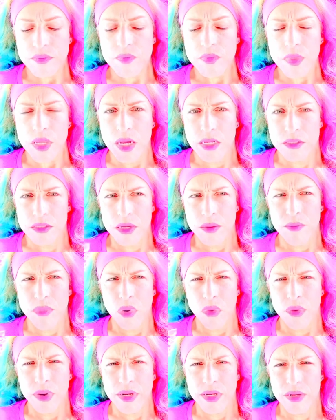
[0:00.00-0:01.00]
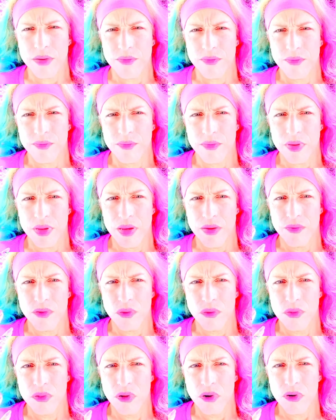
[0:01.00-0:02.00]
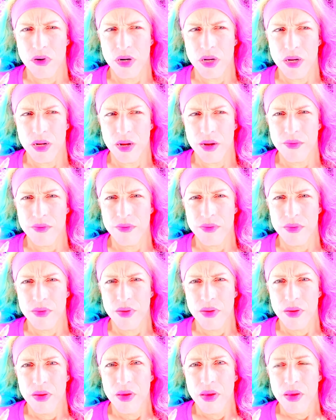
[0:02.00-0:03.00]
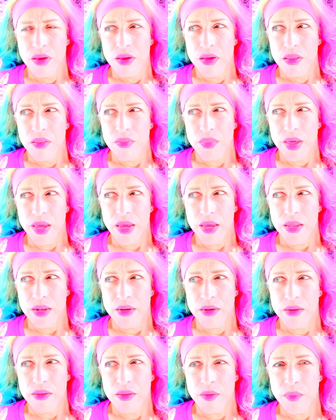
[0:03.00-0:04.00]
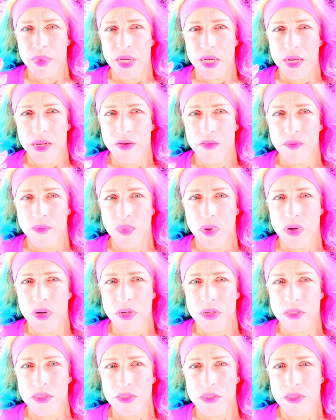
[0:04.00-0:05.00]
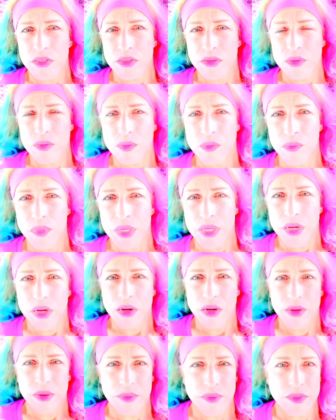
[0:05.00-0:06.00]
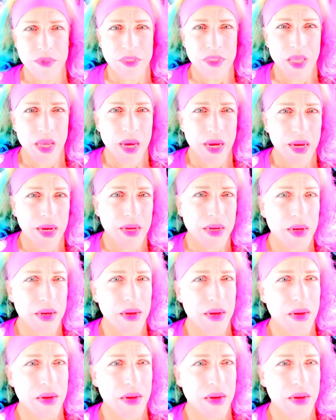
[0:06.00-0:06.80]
at some point, if you learn enough, then the meaning of books becomes like